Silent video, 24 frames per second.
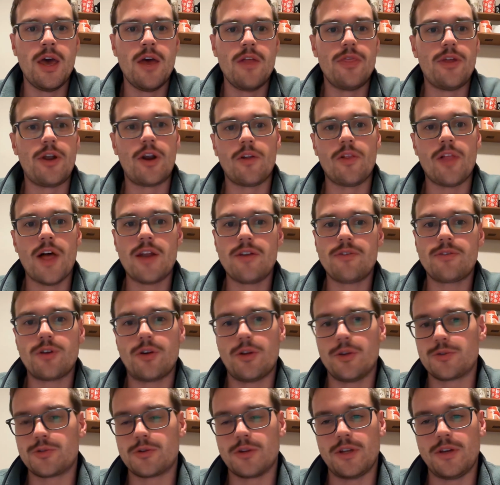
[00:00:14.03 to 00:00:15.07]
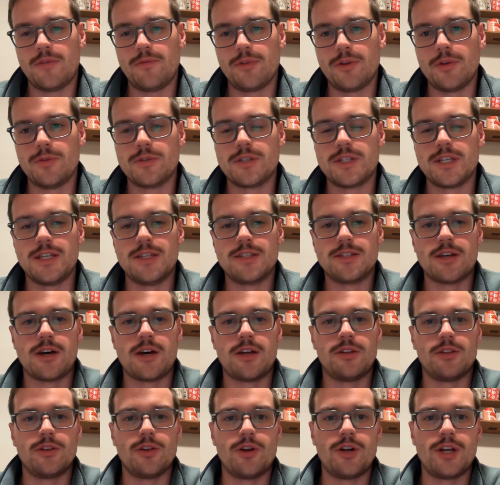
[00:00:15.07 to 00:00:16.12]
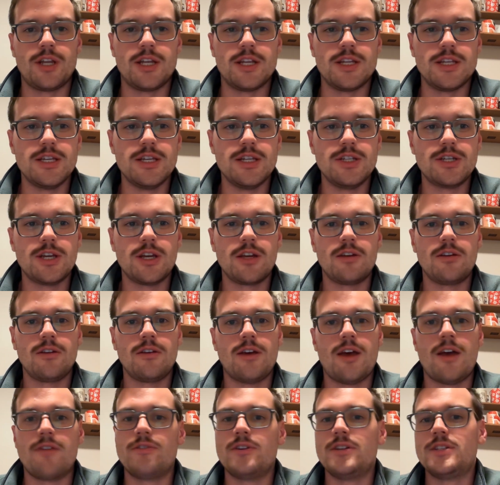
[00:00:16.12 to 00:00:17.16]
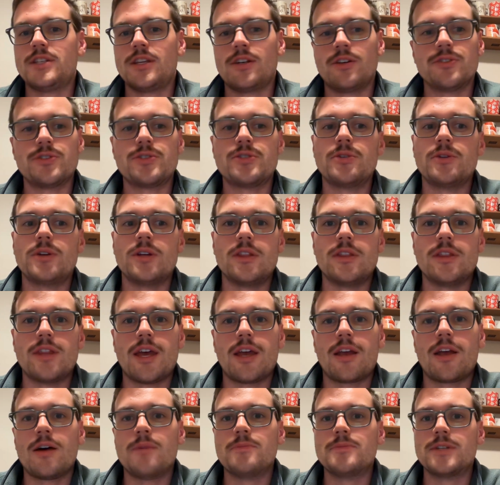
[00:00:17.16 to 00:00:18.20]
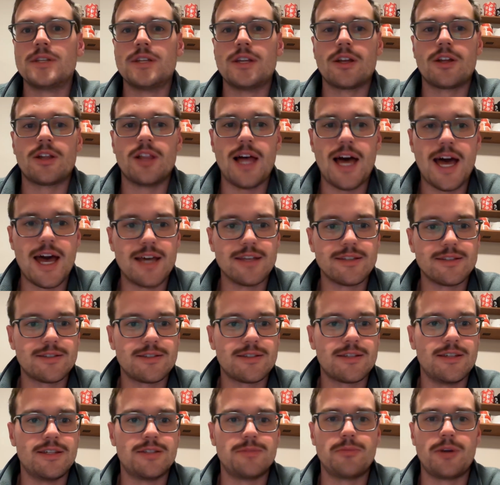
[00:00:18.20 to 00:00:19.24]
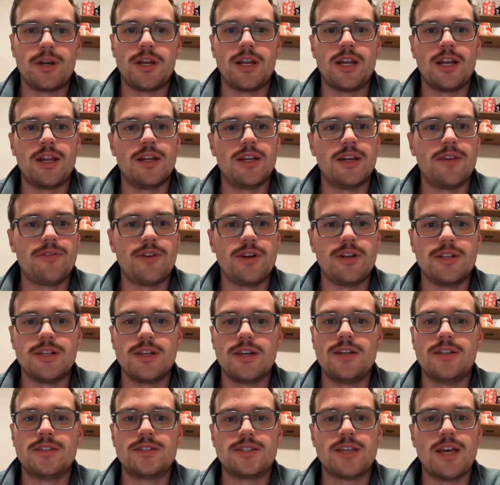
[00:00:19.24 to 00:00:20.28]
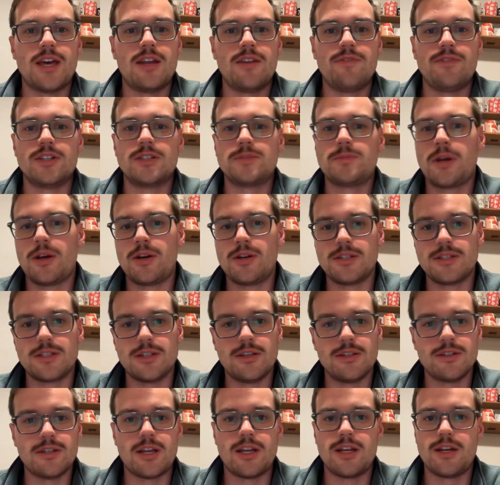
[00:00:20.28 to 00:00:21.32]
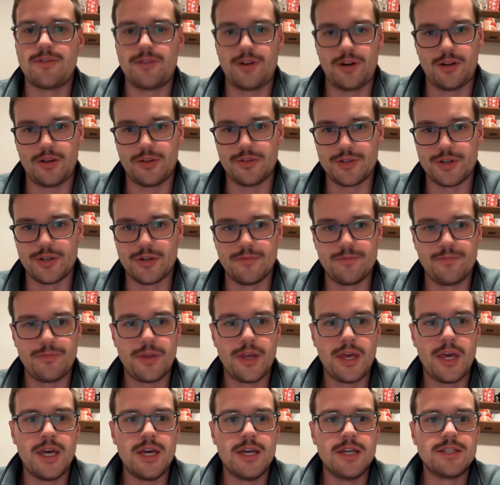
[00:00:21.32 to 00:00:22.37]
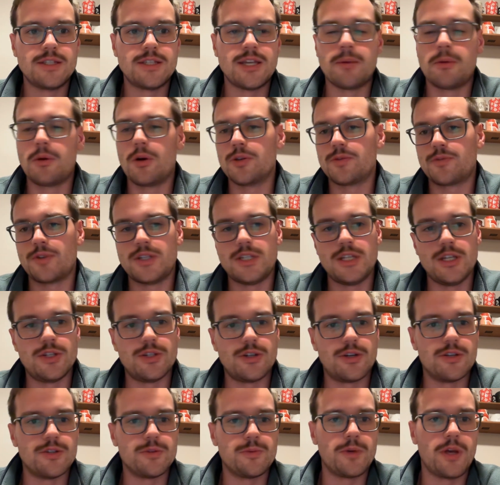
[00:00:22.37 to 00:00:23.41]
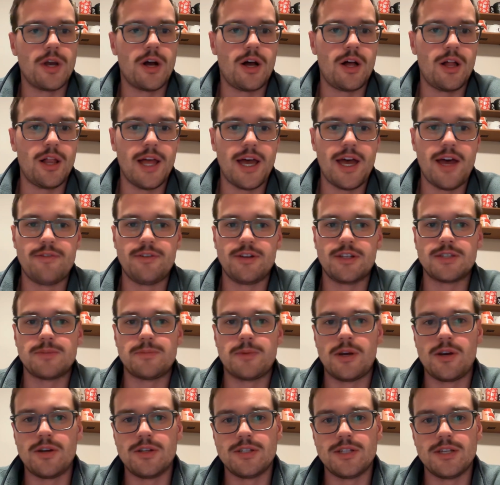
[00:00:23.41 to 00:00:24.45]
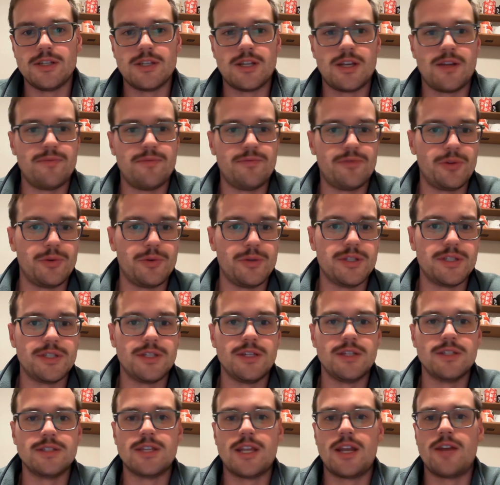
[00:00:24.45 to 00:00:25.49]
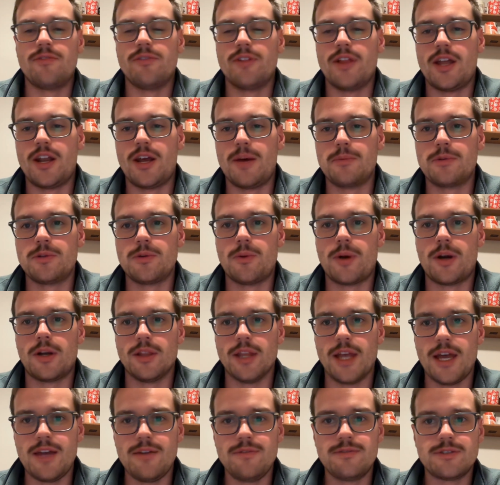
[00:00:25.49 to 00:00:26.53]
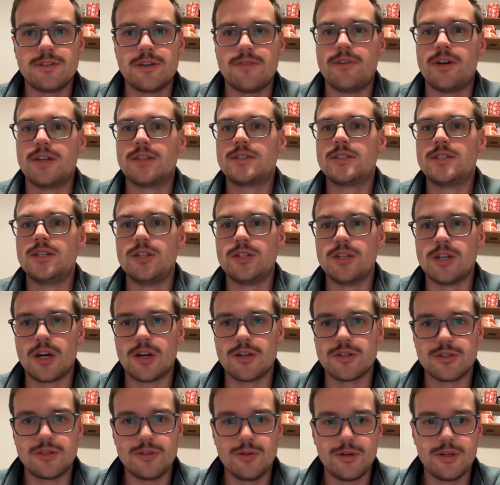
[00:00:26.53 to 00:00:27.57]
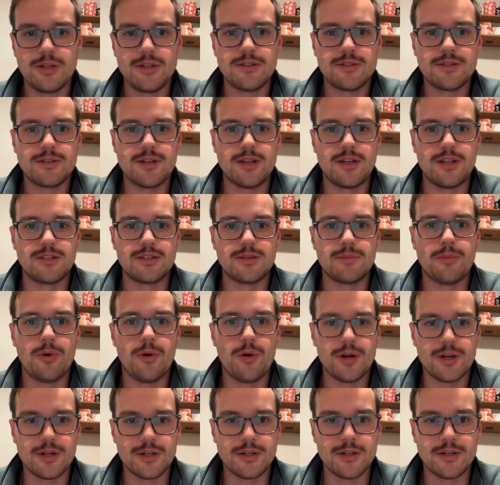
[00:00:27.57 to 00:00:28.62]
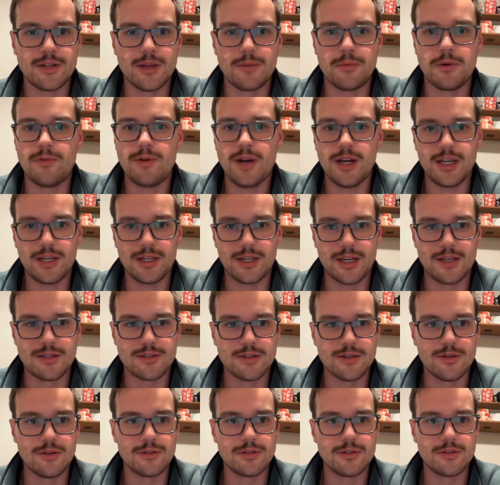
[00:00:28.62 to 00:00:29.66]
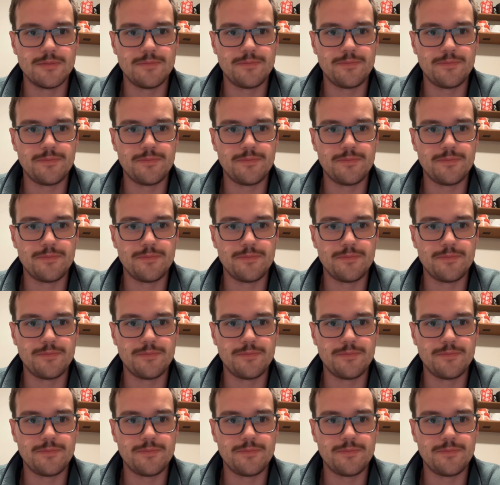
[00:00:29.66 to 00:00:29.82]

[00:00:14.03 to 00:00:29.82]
There are a lot of cultural influences on learning and teaching. Every single student that comes into class is bringing a different set of experiences and a different culture. Same goes for teachers. We all have experiences and influences that have led up to our lives of us teaching our students, and it's important that we recognize those.